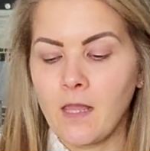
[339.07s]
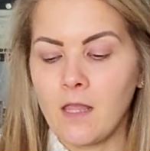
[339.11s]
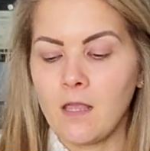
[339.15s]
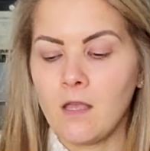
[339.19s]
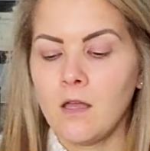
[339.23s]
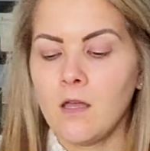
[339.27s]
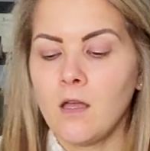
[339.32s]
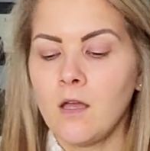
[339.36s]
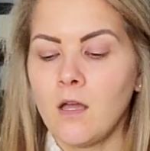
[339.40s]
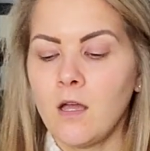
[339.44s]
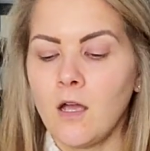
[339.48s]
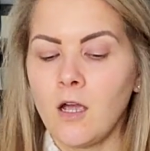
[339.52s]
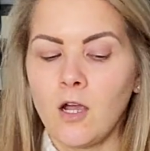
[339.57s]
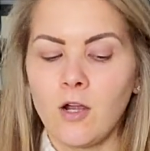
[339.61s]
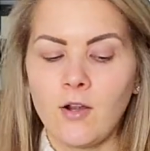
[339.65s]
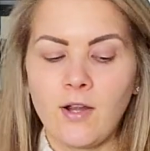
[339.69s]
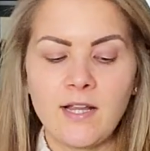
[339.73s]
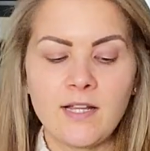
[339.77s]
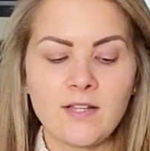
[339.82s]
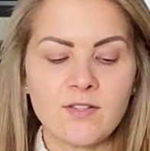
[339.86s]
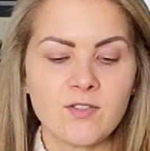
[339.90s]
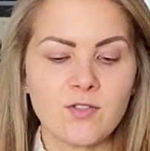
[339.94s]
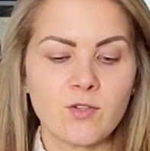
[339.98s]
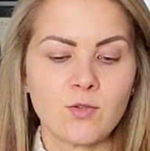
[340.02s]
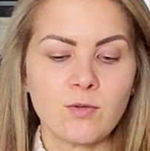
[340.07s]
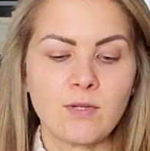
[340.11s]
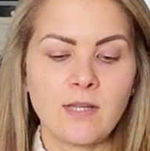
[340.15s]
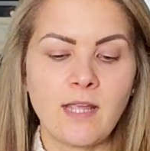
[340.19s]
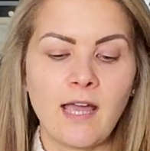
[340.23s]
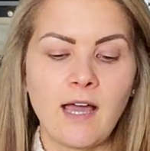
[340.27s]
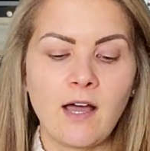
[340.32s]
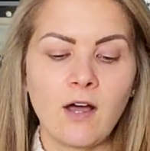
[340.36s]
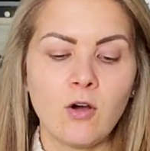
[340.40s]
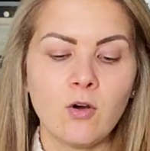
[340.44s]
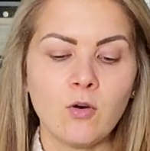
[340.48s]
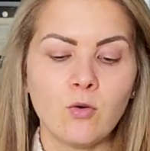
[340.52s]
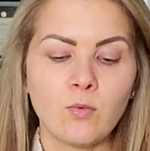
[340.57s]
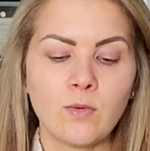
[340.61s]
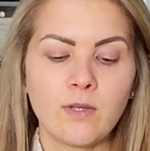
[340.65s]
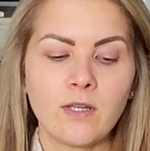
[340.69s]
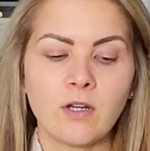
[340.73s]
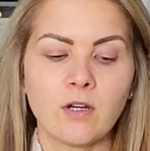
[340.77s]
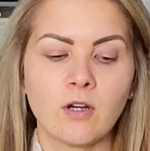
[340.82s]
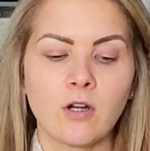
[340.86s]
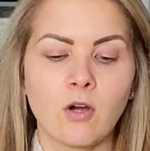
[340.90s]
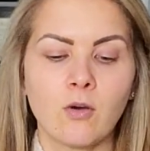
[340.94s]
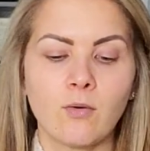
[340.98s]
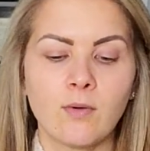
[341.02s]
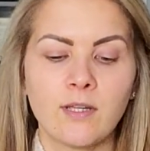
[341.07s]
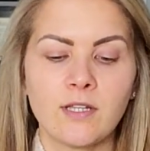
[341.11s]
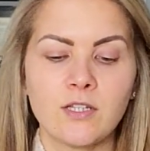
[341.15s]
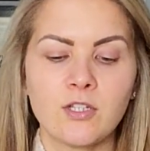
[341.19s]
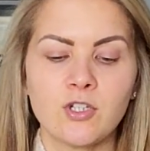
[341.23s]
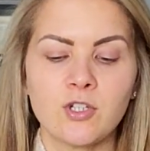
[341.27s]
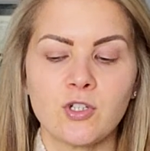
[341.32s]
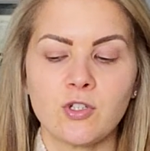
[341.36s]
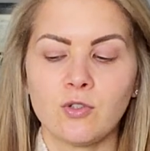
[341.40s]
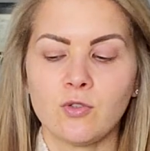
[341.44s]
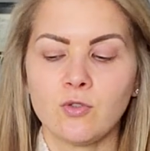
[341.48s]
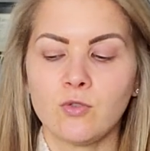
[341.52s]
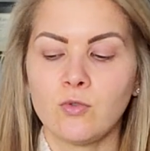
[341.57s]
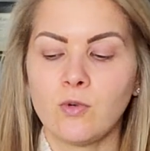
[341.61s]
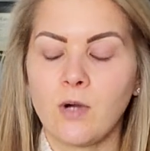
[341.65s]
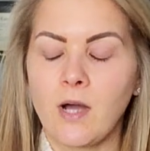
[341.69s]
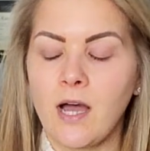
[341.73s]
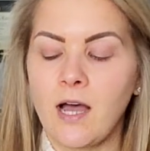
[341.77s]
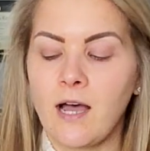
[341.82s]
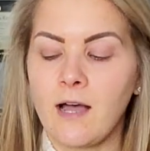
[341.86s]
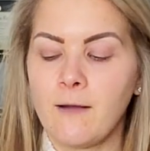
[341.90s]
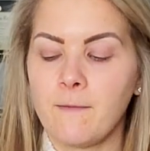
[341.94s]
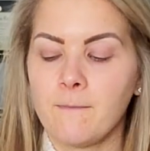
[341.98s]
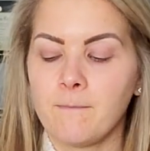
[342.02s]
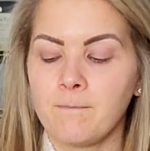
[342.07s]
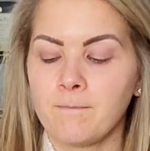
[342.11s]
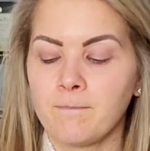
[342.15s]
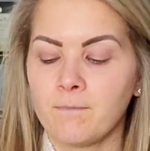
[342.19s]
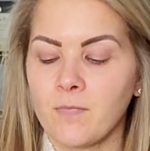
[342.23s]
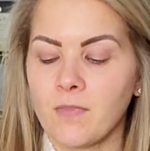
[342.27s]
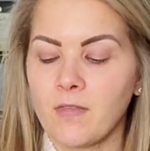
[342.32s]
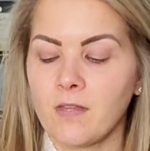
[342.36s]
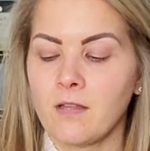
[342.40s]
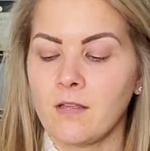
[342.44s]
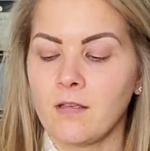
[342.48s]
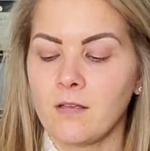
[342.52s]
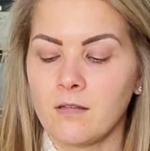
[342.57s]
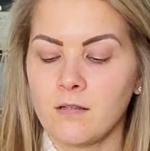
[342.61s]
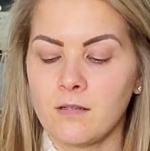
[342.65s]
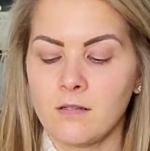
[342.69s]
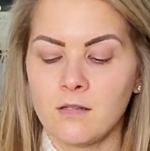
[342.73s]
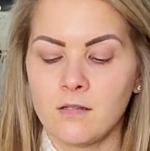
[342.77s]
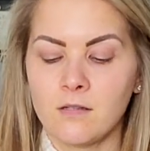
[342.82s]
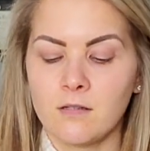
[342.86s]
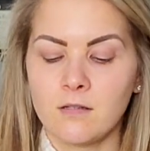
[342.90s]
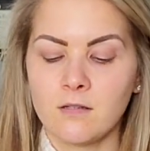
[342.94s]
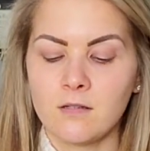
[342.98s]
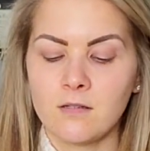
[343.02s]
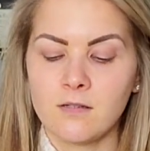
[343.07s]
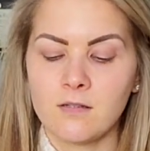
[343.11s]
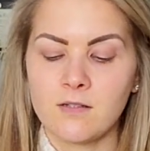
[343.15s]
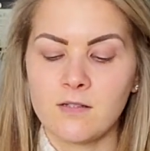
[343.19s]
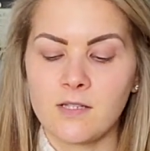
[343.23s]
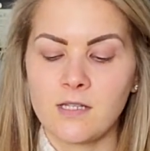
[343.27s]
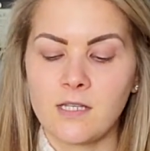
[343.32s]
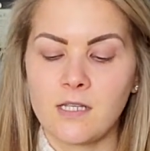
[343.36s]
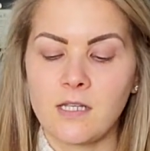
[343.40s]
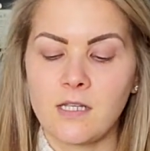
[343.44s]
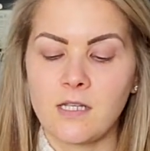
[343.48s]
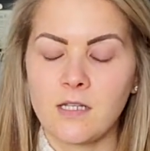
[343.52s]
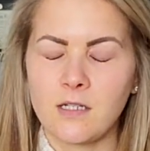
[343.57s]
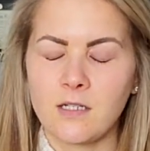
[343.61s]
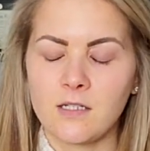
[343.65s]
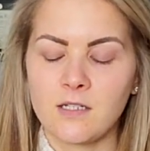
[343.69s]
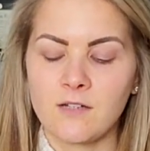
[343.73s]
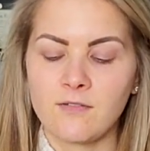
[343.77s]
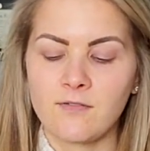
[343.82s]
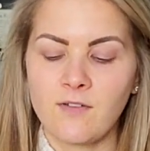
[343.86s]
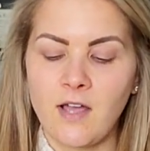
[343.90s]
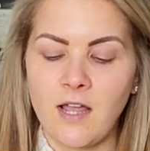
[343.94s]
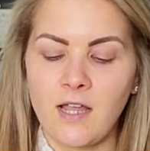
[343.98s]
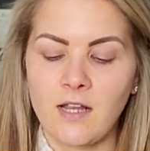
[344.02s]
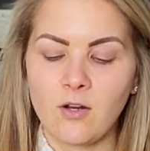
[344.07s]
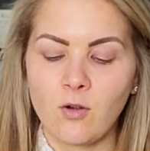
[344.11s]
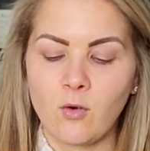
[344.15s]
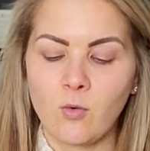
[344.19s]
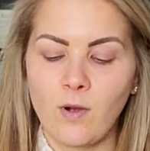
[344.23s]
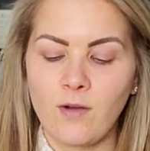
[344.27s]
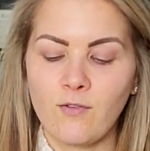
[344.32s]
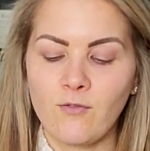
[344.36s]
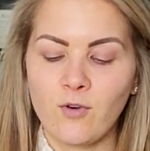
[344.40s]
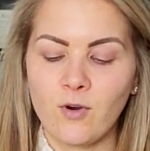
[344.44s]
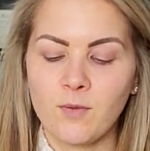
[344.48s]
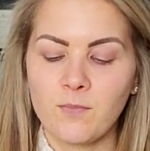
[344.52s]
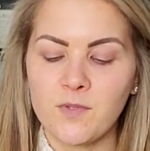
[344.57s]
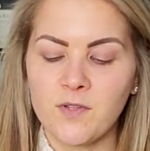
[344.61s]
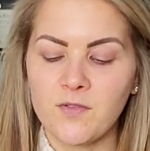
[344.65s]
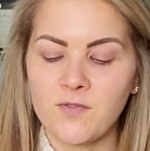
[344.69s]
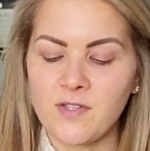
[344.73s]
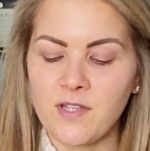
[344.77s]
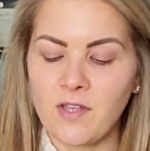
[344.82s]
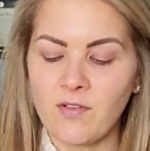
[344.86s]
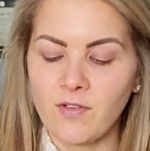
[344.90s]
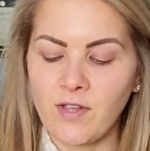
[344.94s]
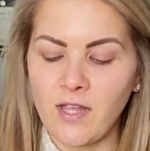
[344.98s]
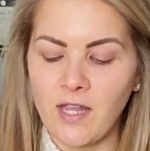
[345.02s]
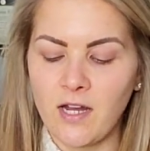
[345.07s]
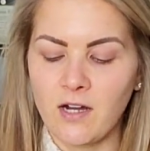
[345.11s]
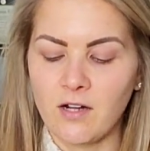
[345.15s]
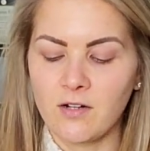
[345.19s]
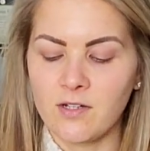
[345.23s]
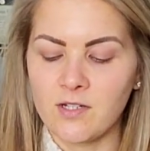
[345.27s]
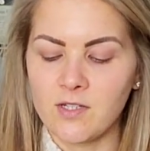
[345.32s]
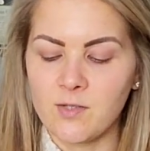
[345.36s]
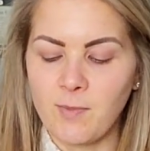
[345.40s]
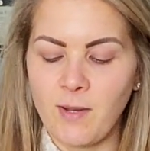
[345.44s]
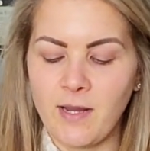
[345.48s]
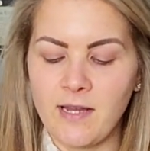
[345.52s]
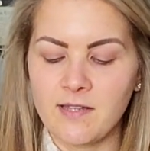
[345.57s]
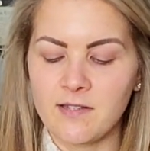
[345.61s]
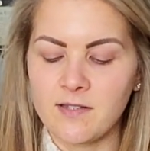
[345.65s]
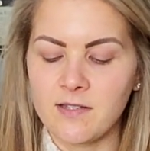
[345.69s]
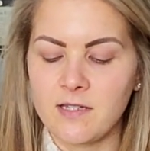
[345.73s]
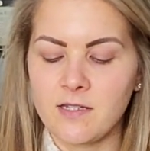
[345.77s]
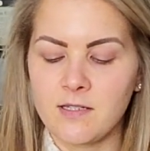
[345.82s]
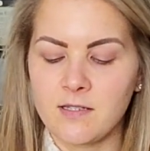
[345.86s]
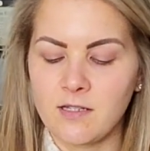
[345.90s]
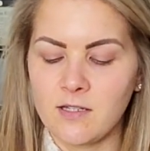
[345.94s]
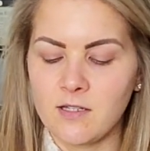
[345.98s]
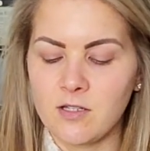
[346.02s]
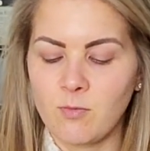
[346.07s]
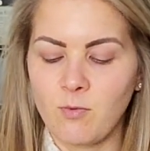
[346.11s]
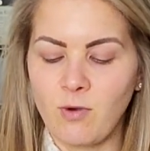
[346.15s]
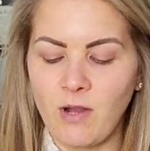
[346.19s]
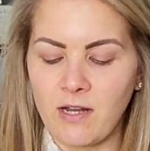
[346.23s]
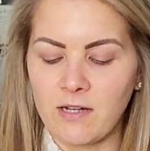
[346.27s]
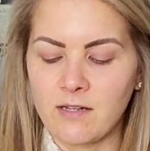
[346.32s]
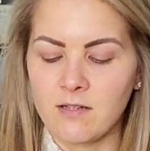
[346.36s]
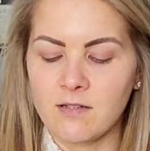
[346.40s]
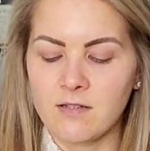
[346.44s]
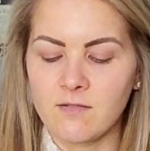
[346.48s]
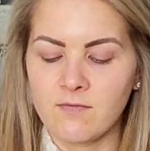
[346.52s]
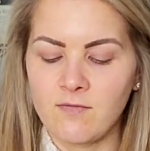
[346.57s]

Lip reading: All right, so now we are going to see, Divine, what forms of self-care does Pisces need to practice in